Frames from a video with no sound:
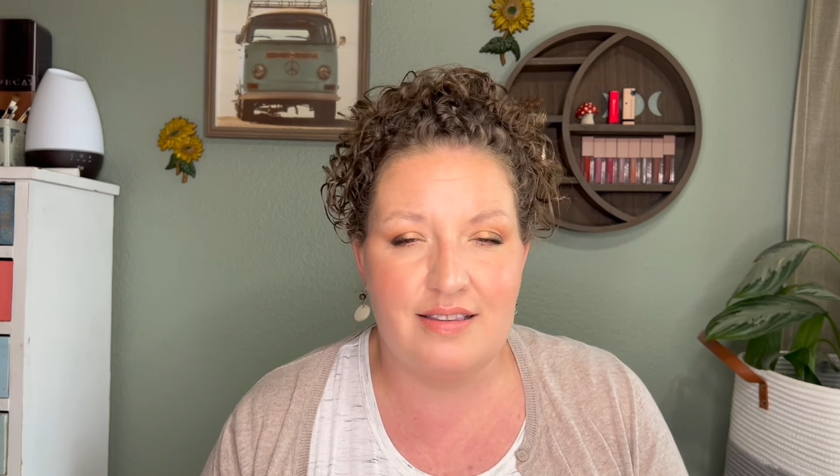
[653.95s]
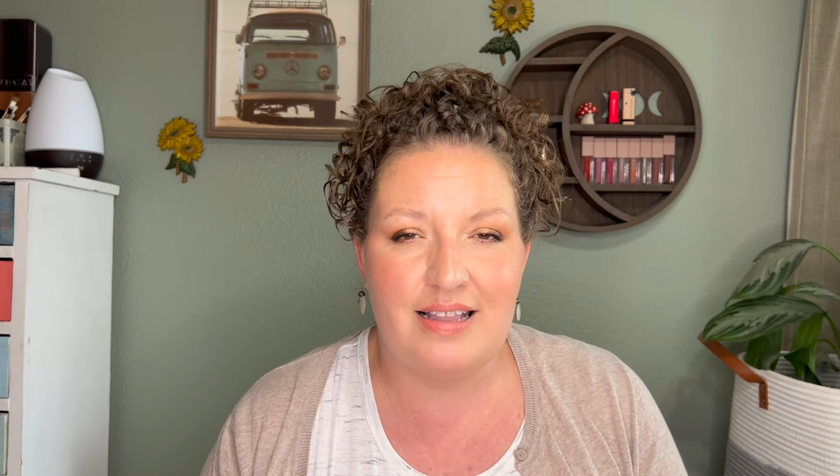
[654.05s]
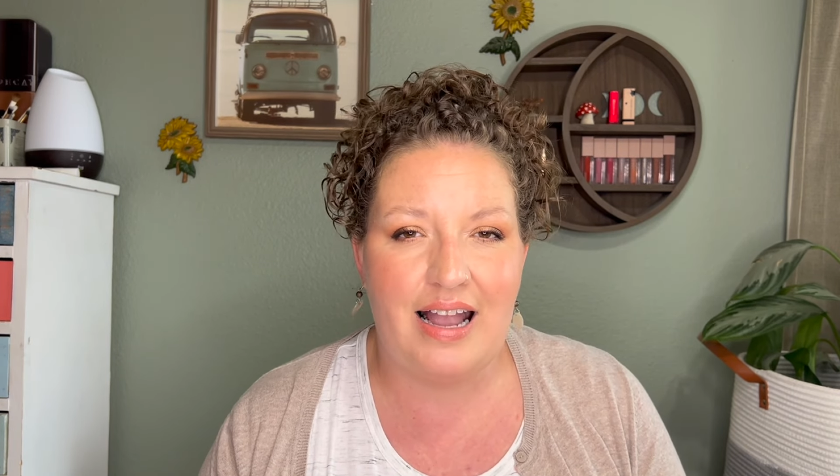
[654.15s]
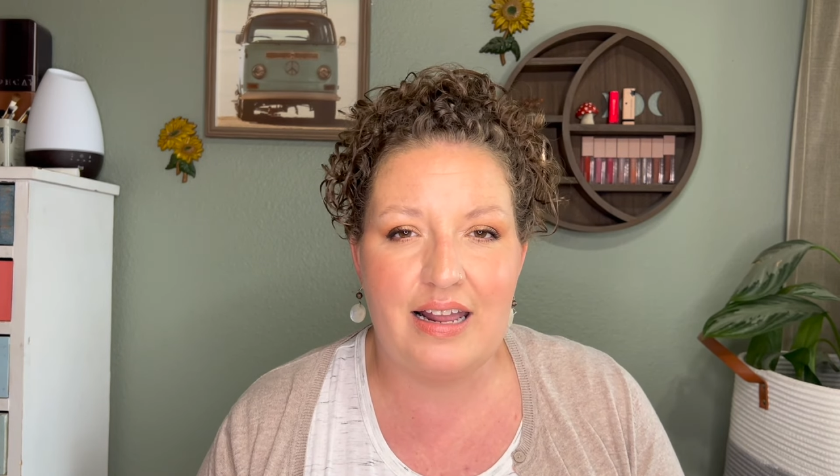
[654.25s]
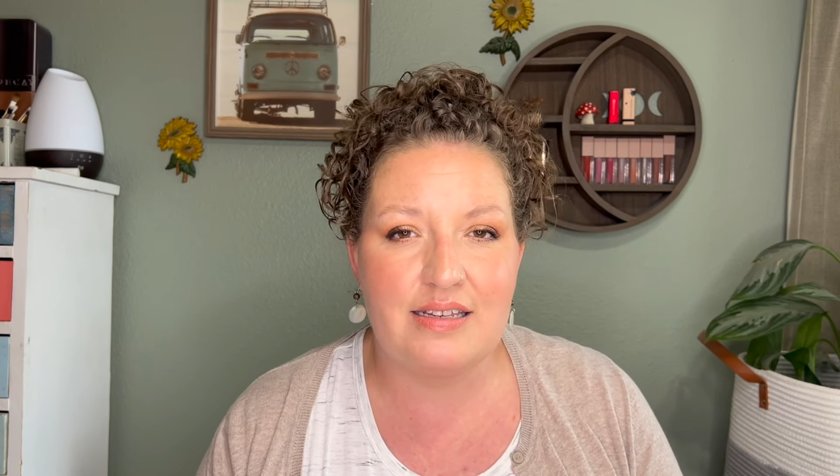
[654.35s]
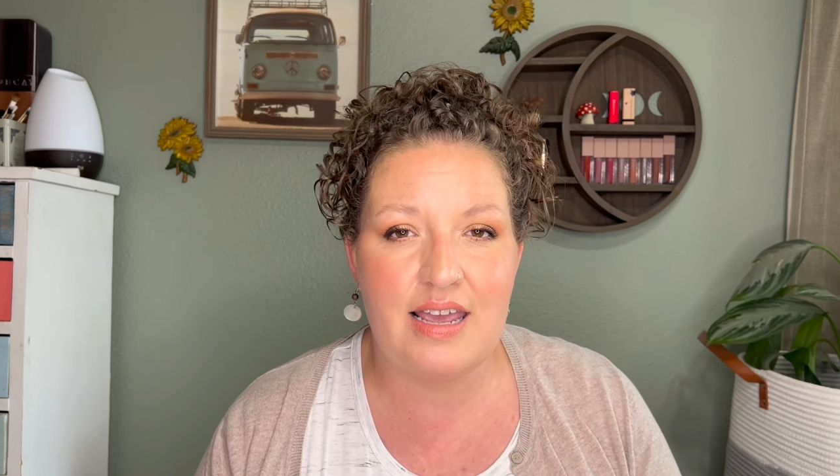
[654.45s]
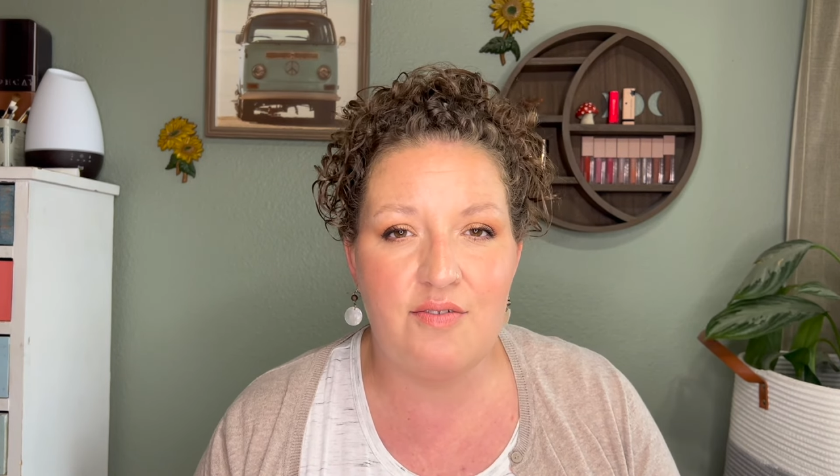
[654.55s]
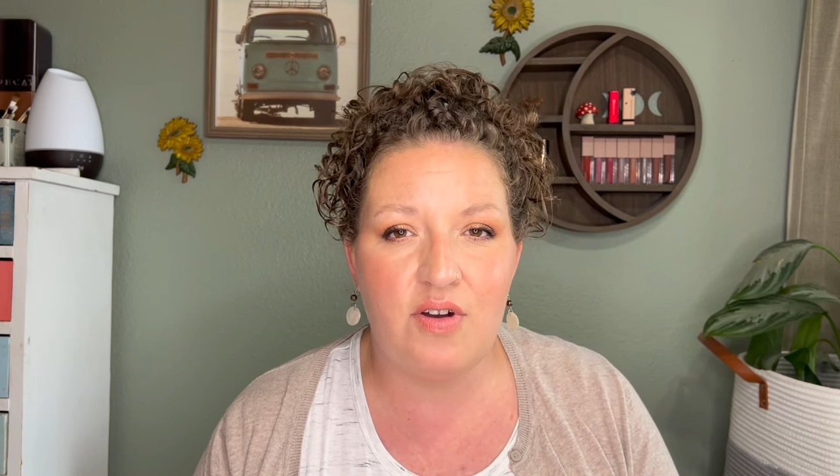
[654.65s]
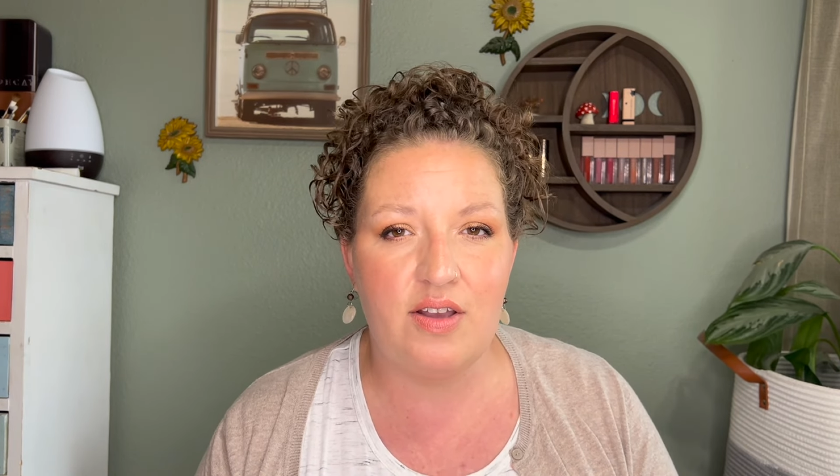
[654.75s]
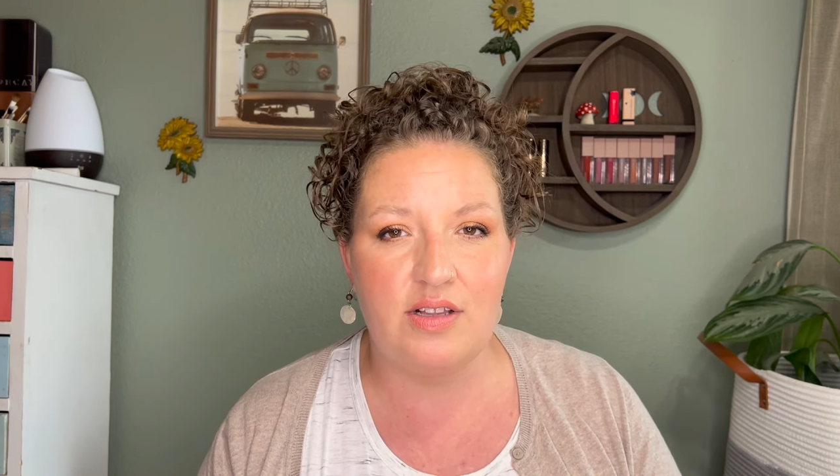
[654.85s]
not gonna take
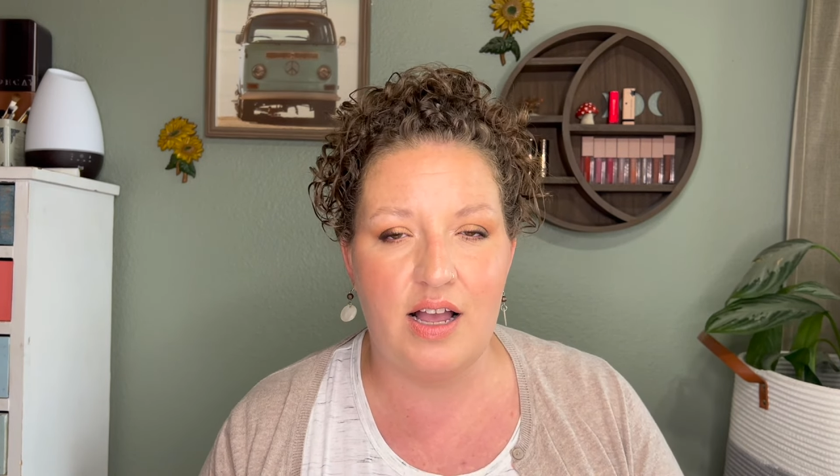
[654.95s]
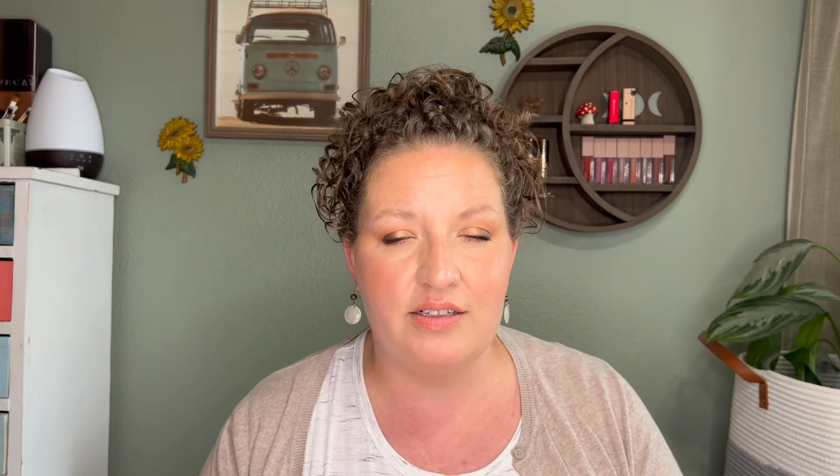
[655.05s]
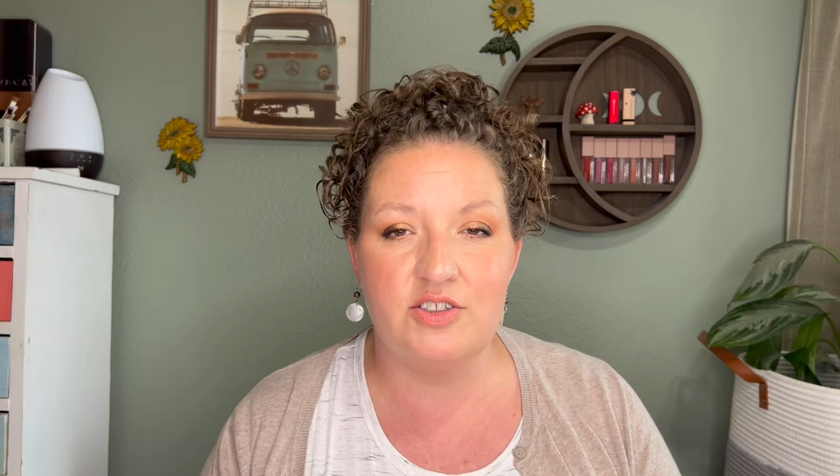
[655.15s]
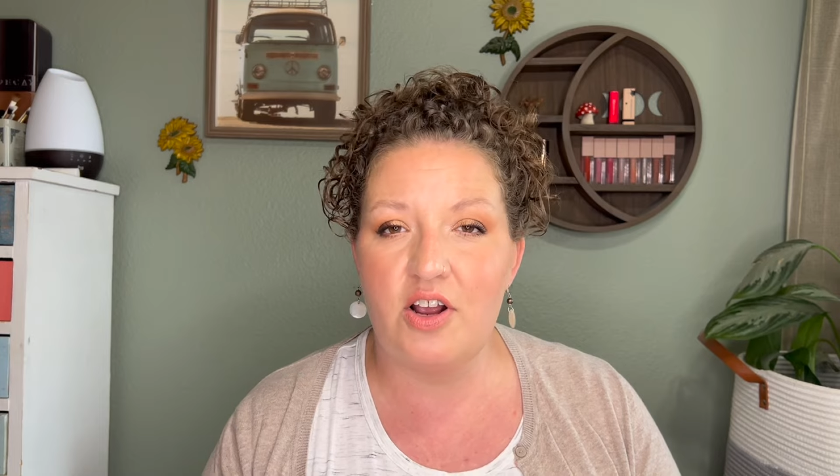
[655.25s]
very long. There's